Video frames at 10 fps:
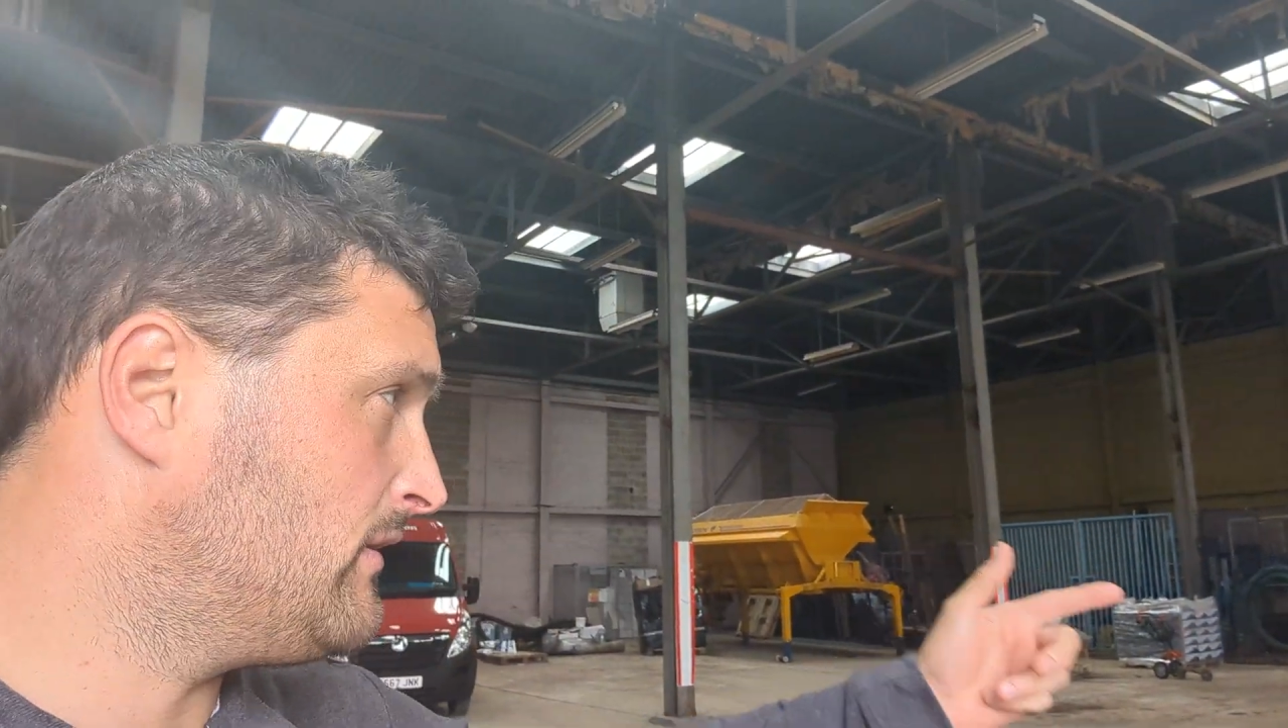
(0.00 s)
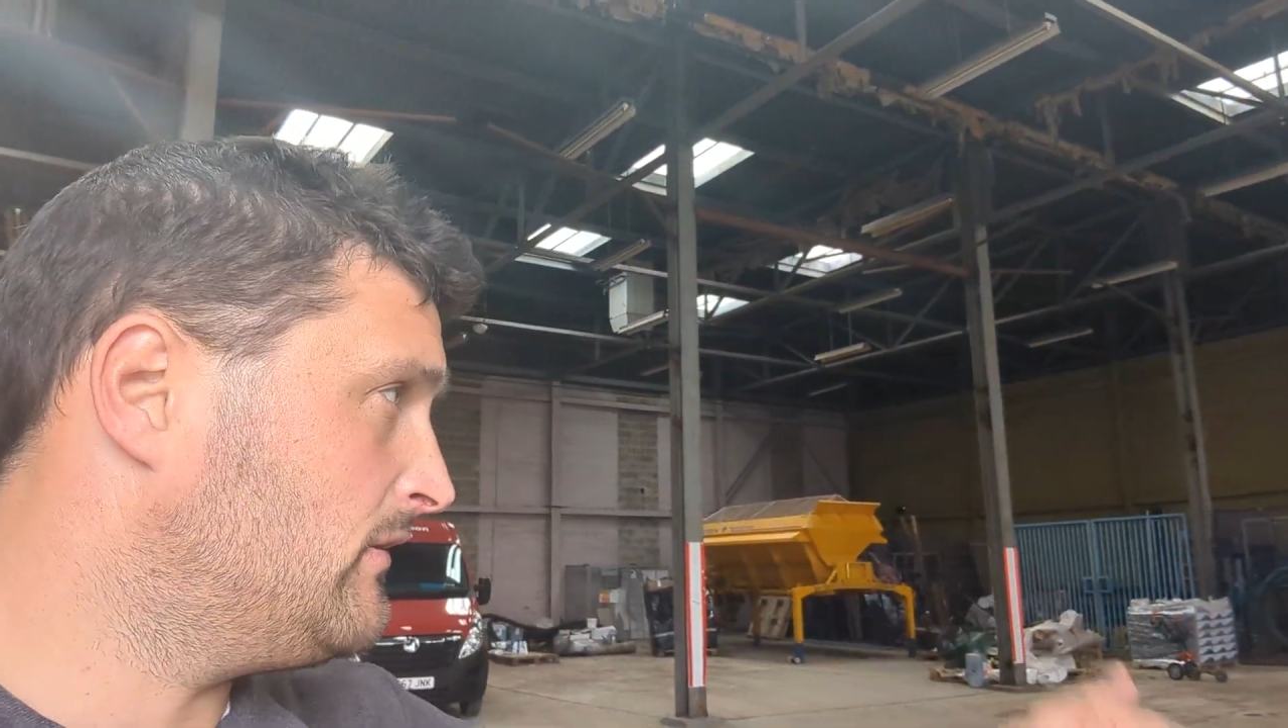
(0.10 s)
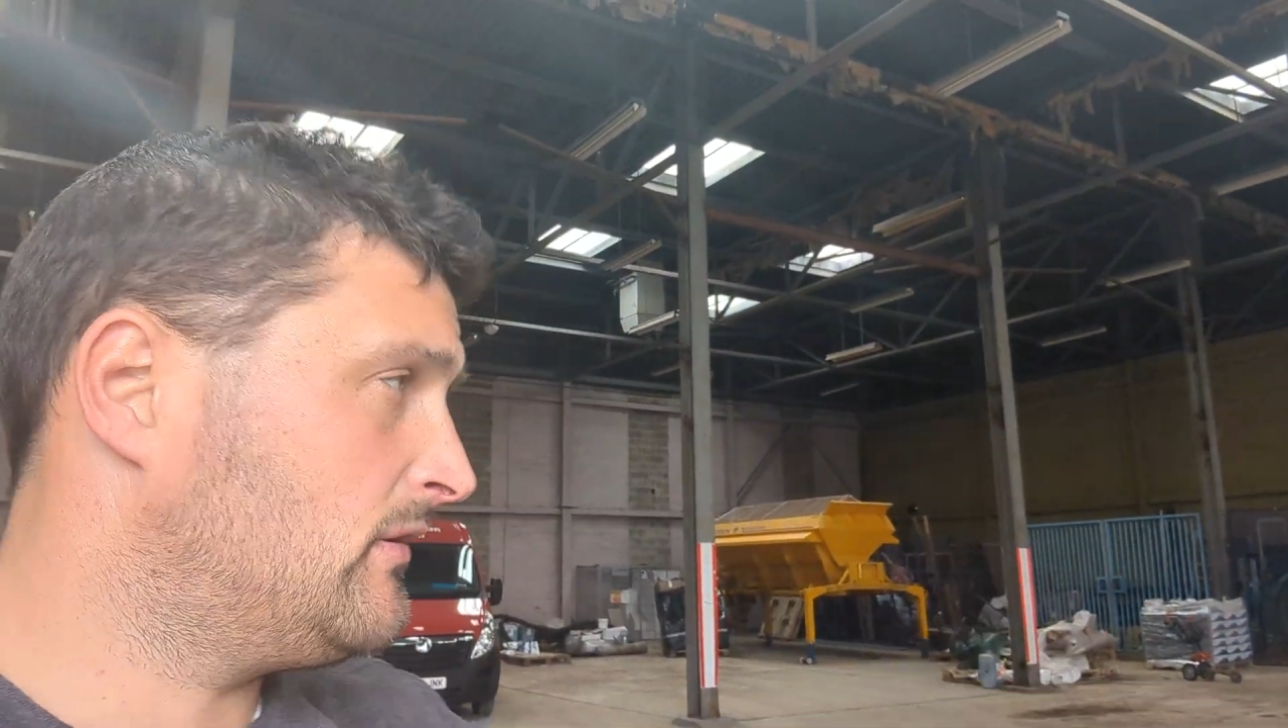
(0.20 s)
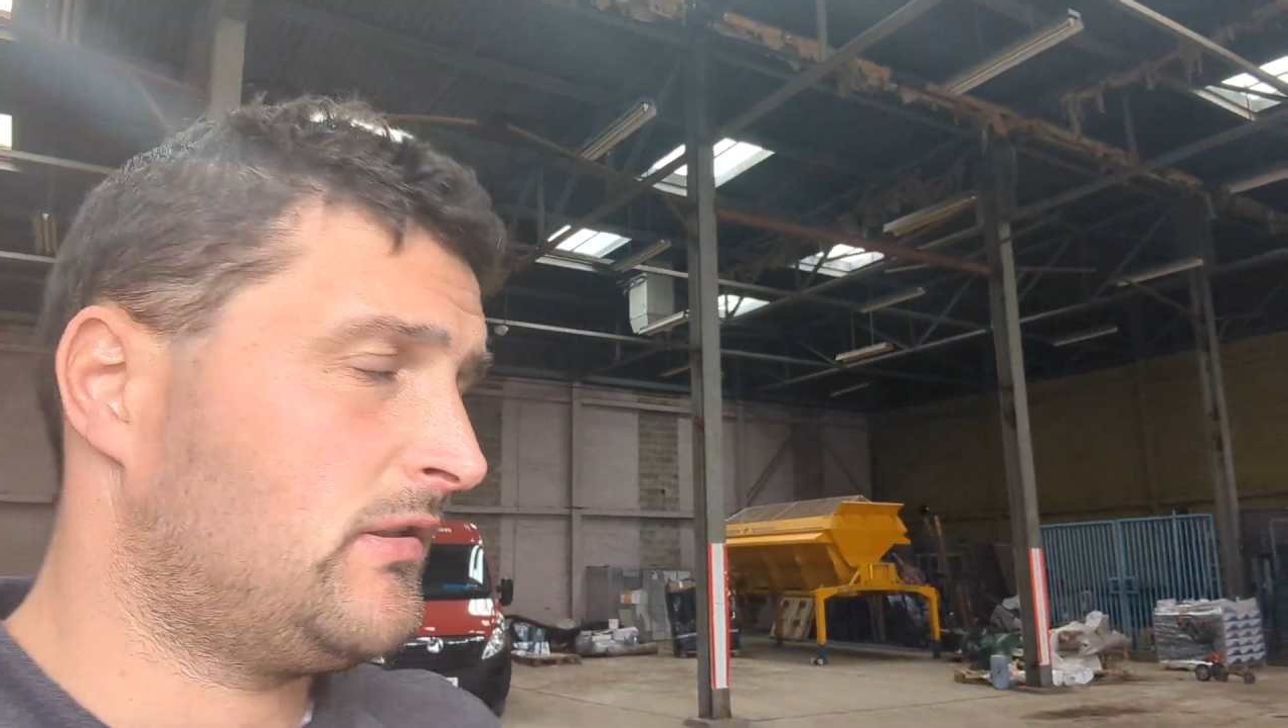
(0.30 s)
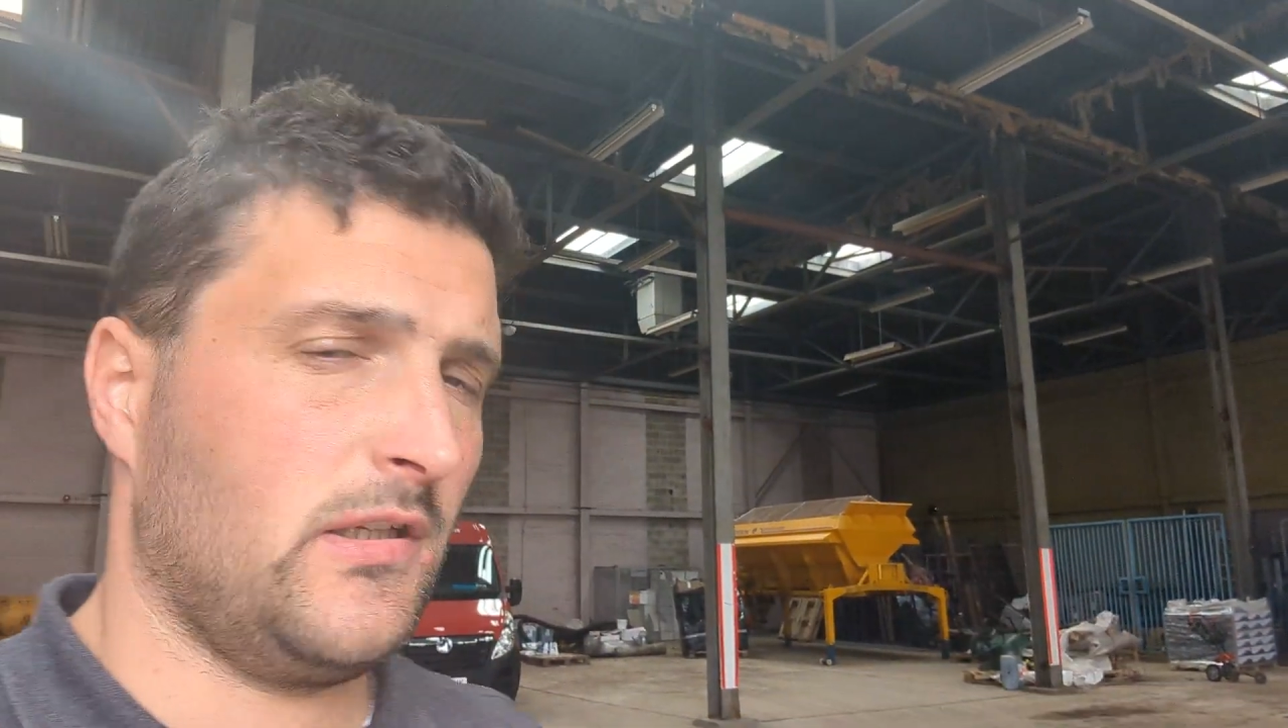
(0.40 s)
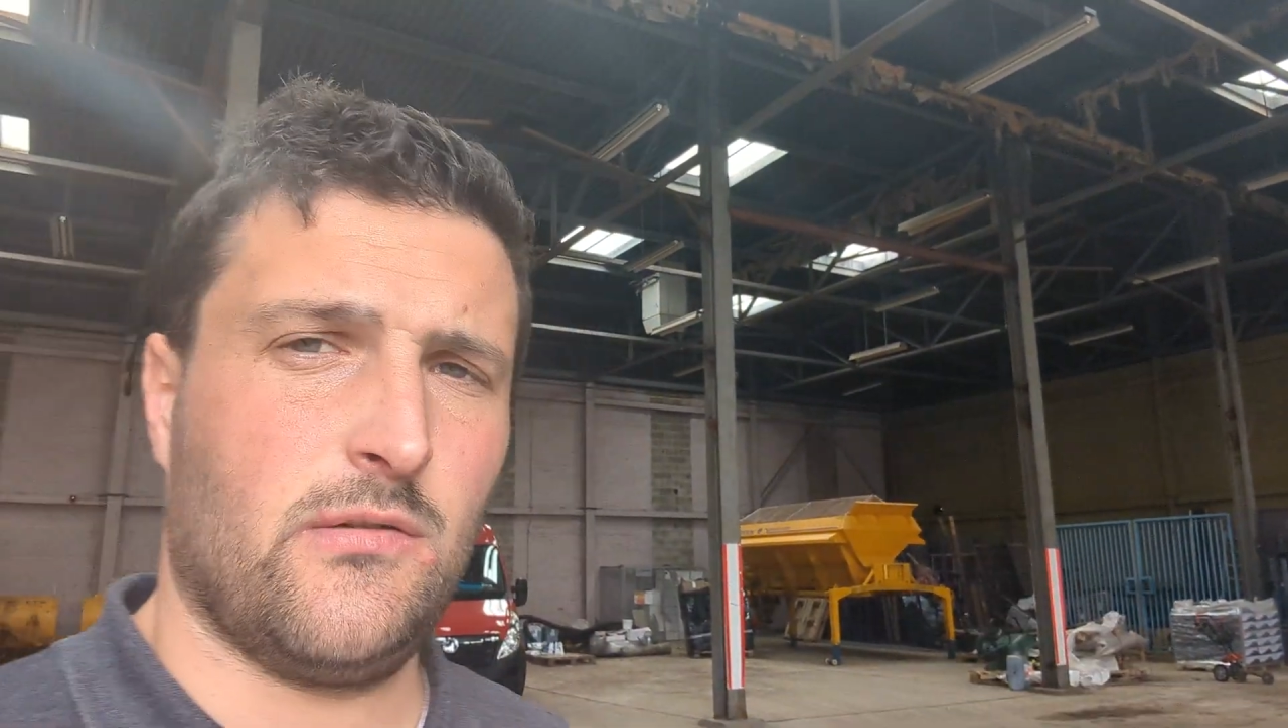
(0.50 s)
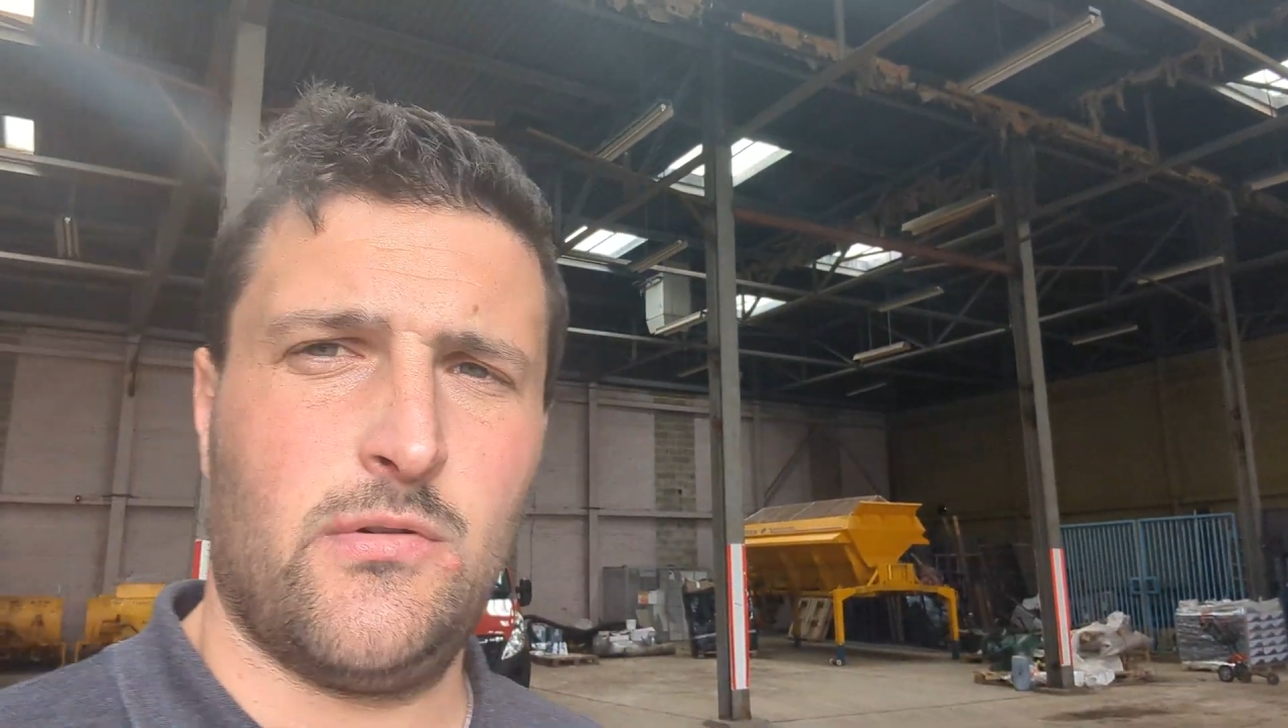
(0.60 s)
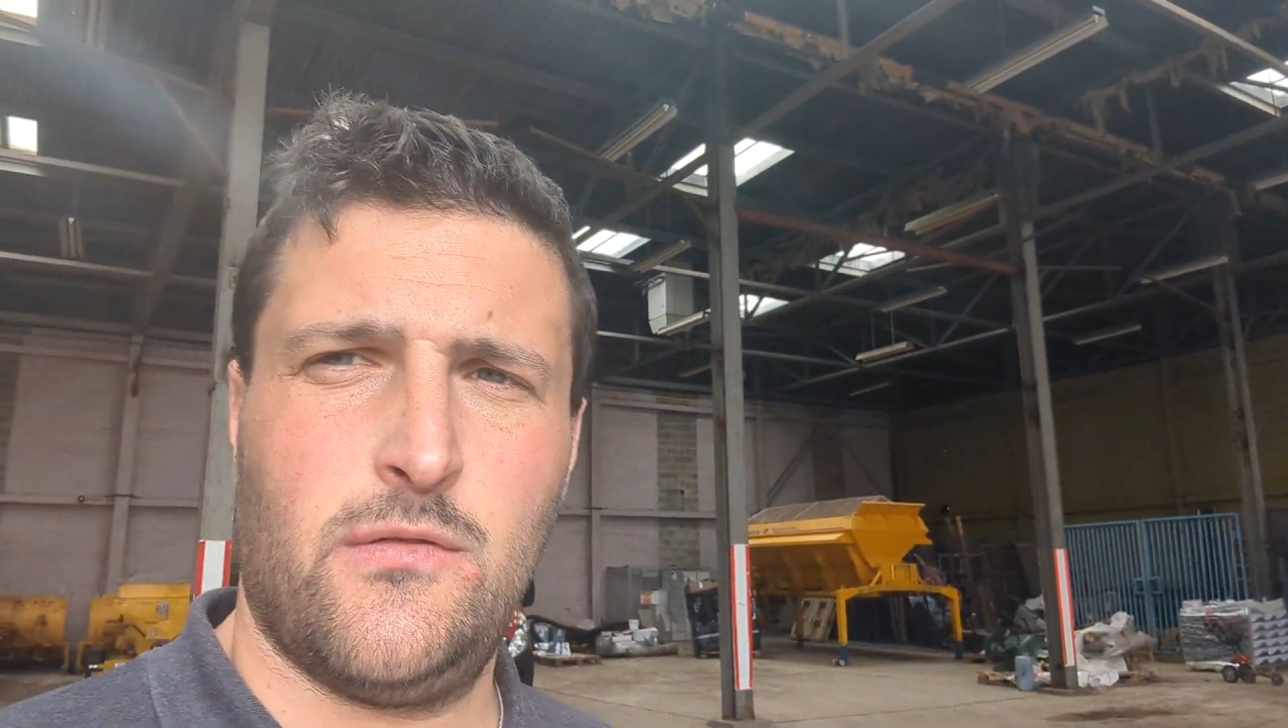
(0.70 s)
just, you know,